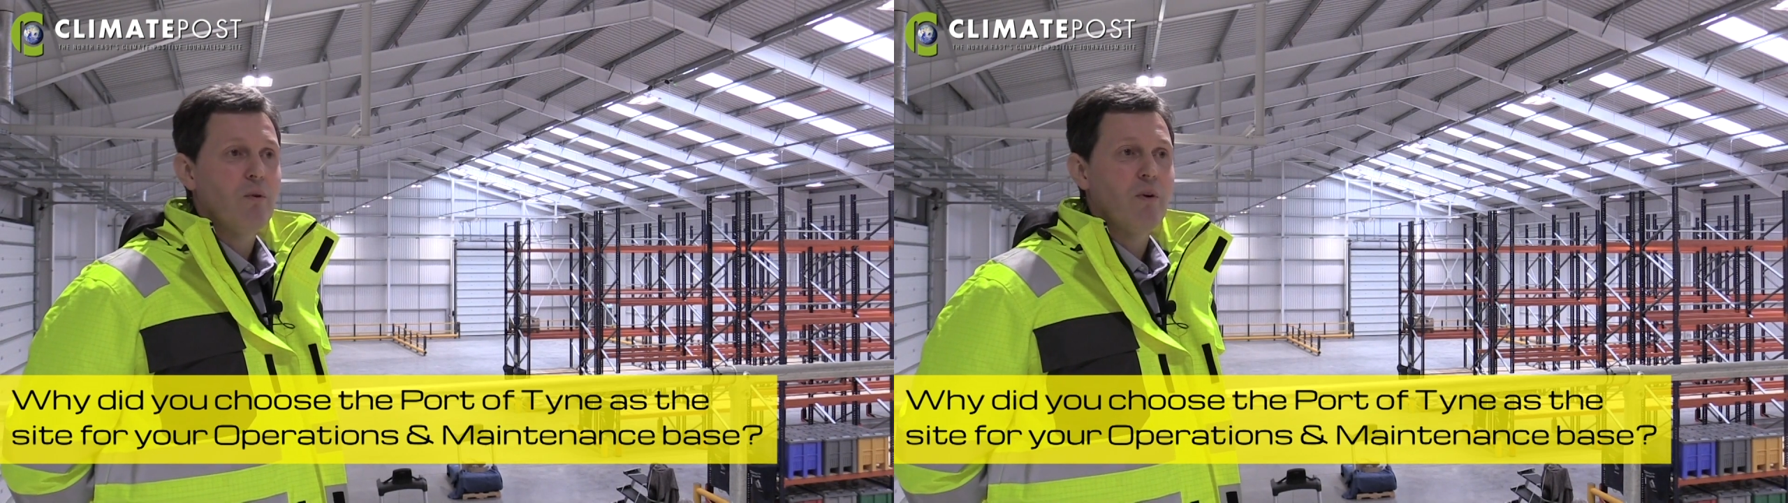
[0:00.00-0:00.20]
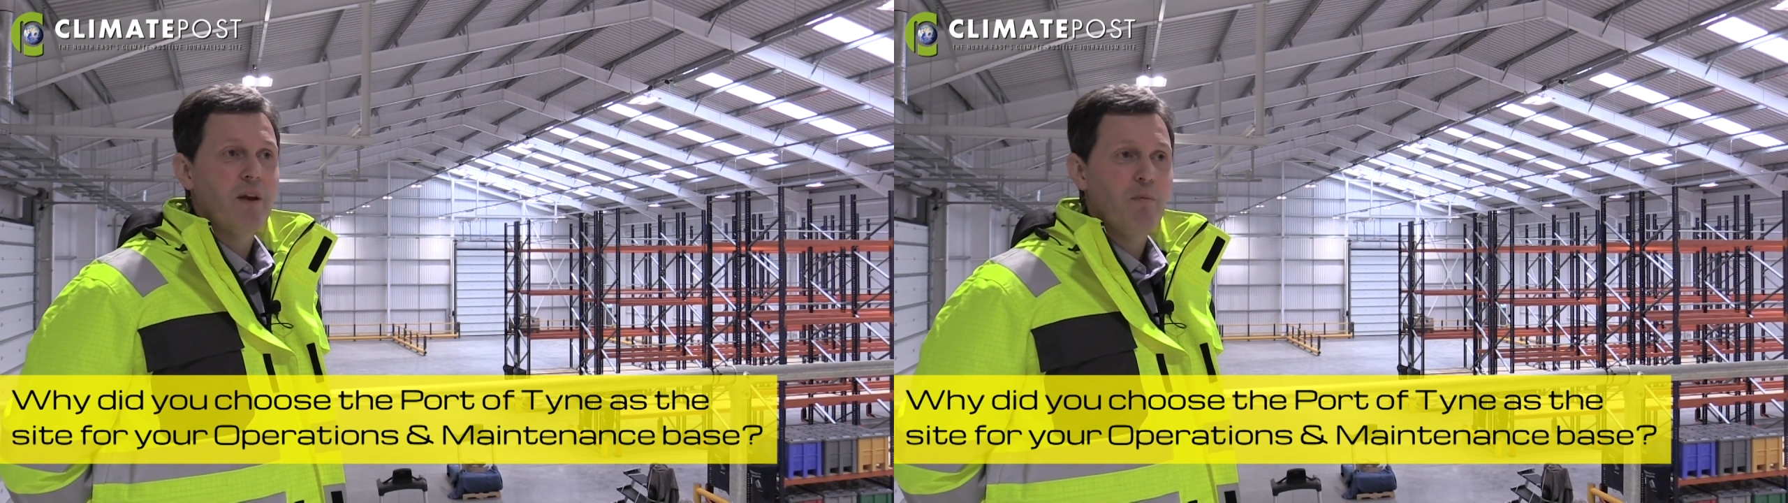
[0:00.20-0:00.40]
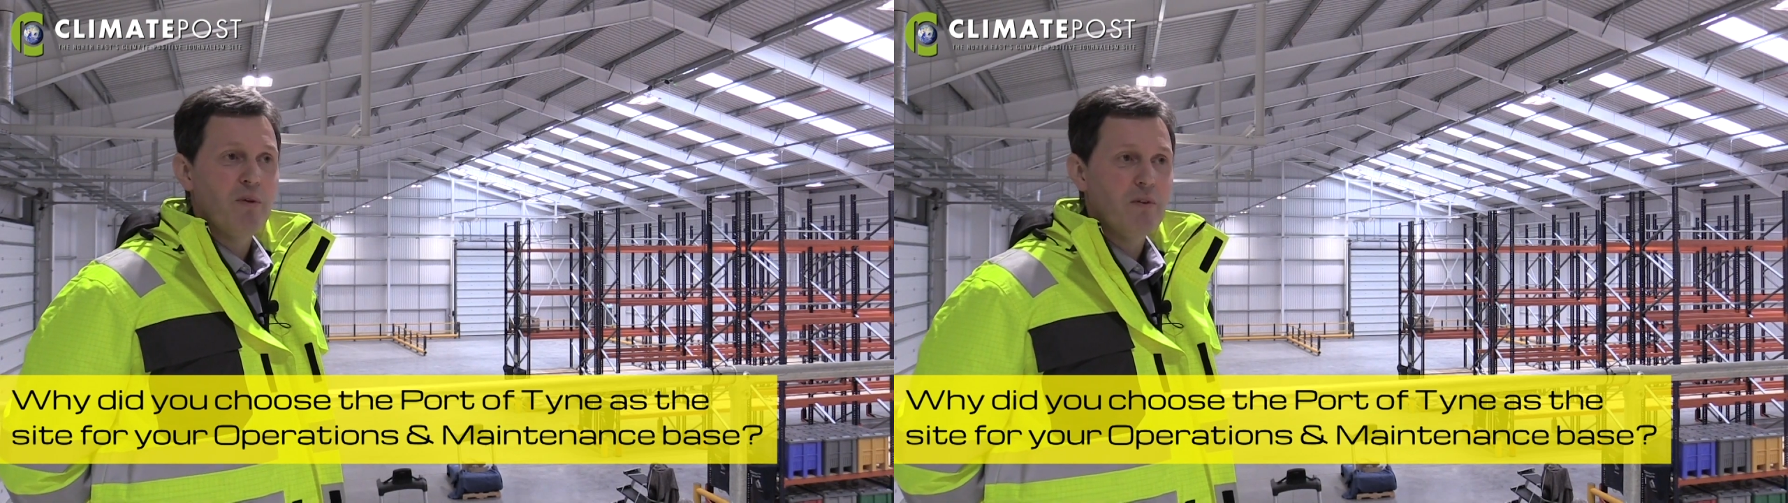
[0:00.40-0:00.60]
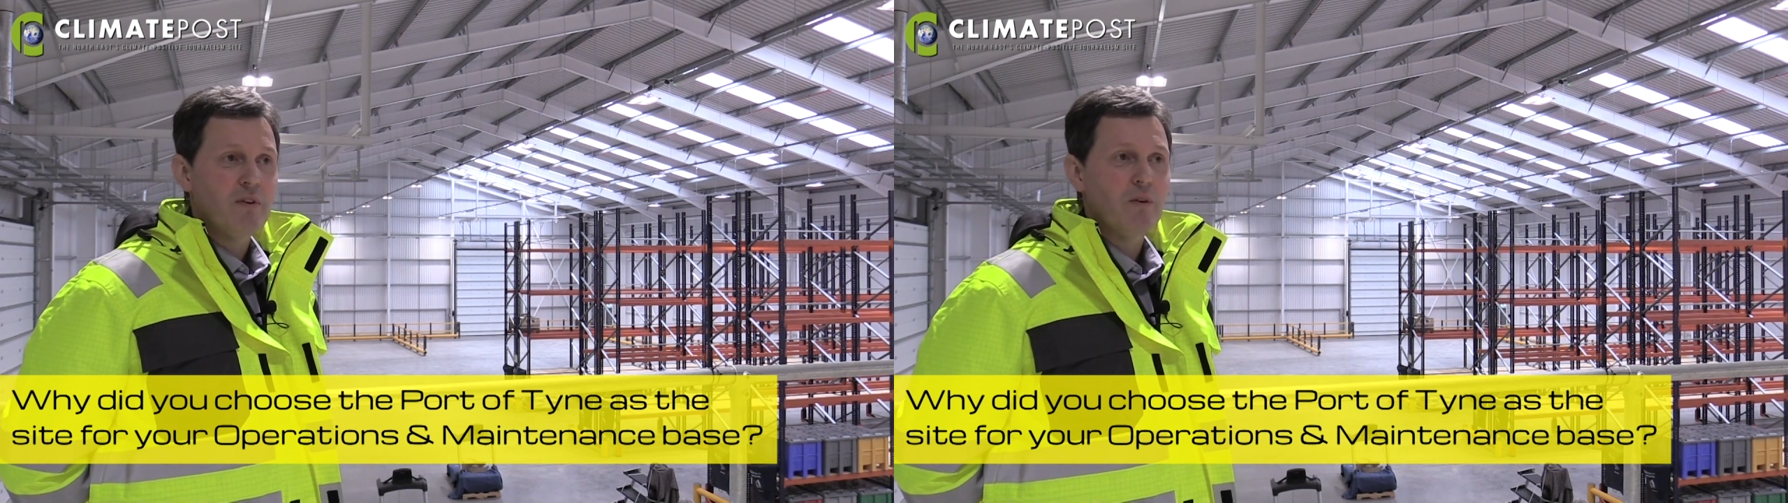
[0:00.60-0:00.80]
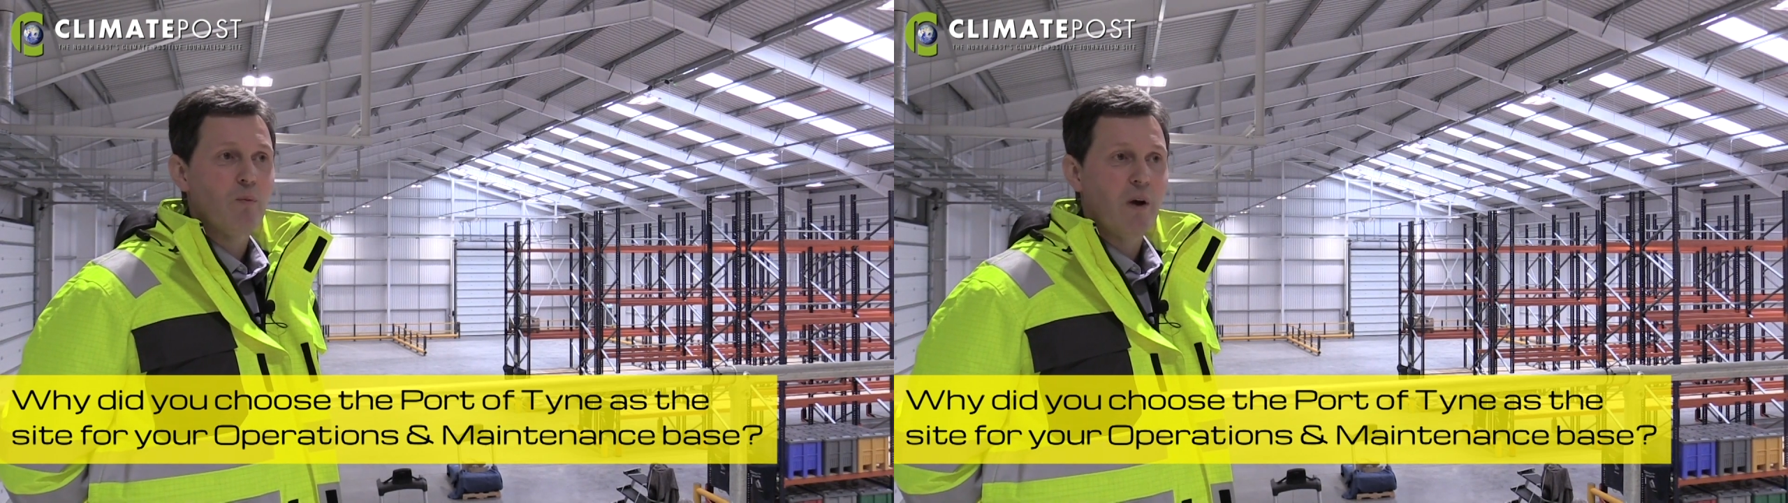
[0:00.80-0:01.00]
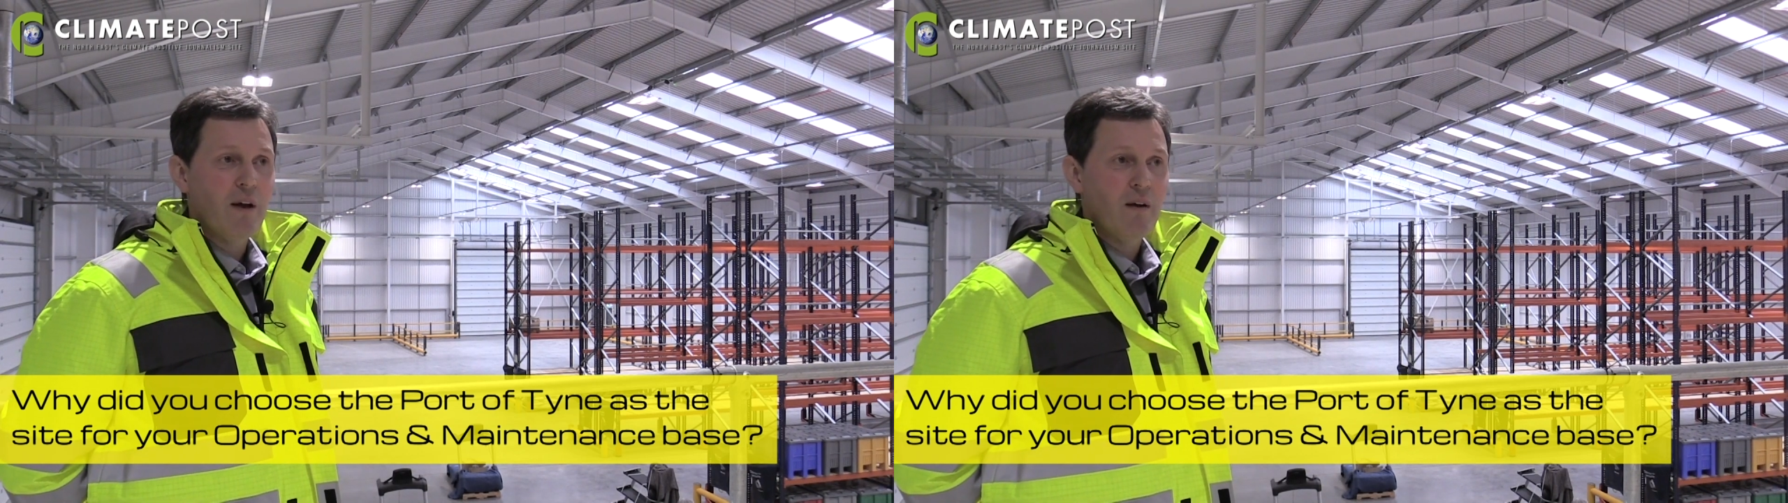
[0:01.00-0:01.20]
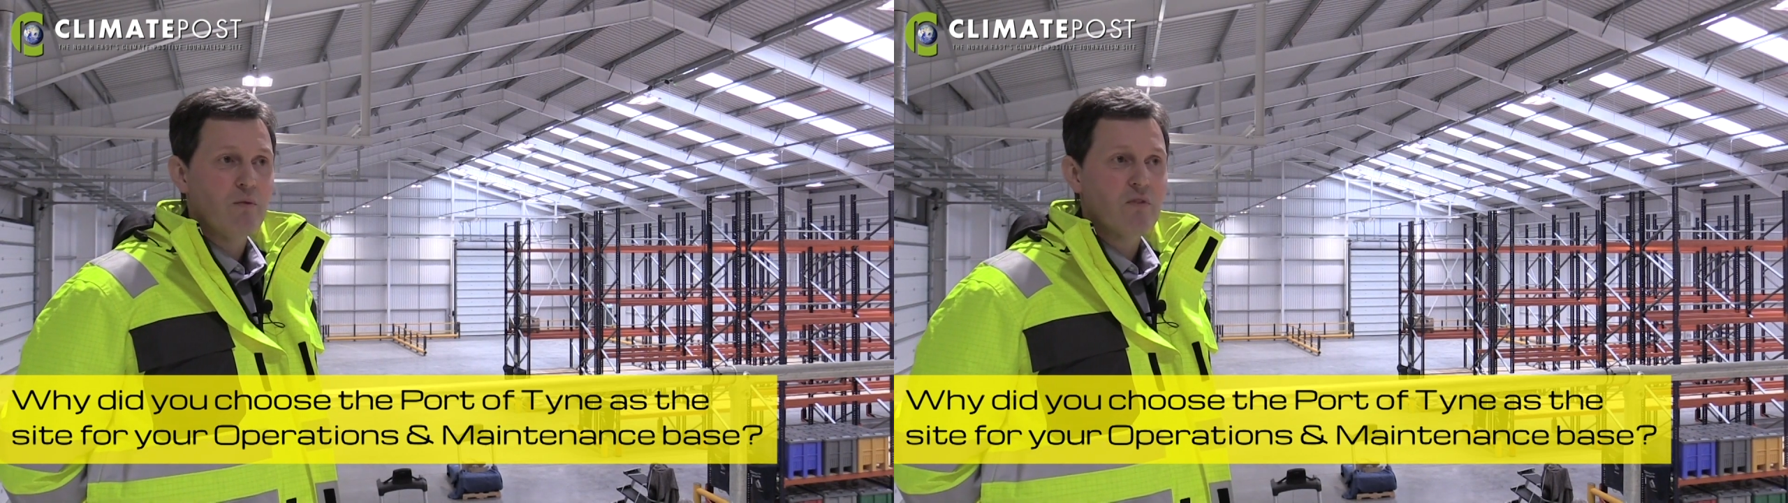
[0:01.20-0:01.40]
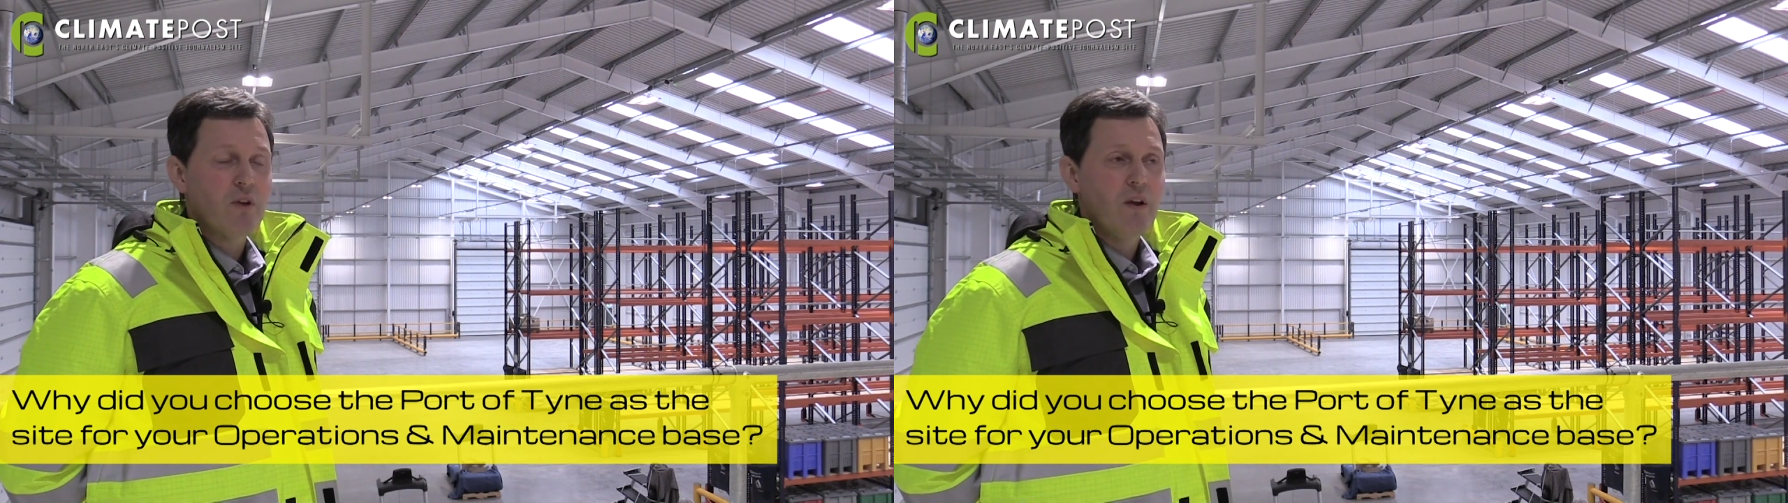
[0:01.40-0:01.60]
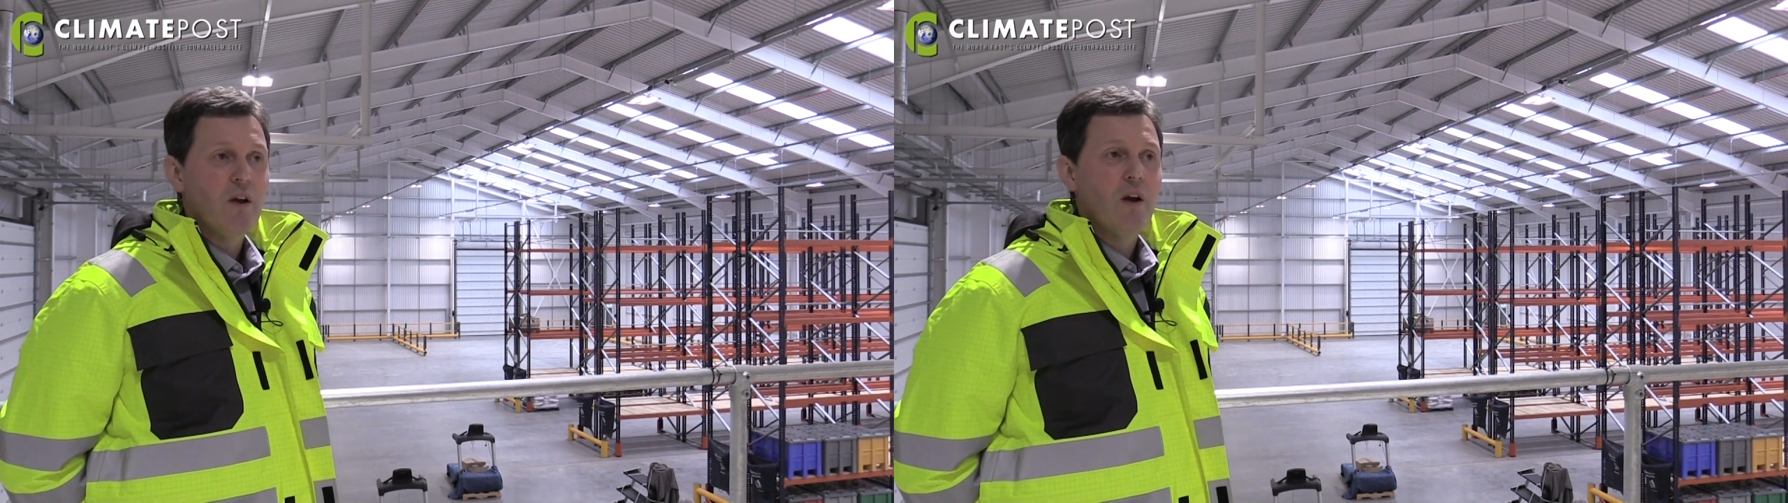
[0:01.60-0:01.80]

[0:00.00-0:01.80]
O&M building and warehouse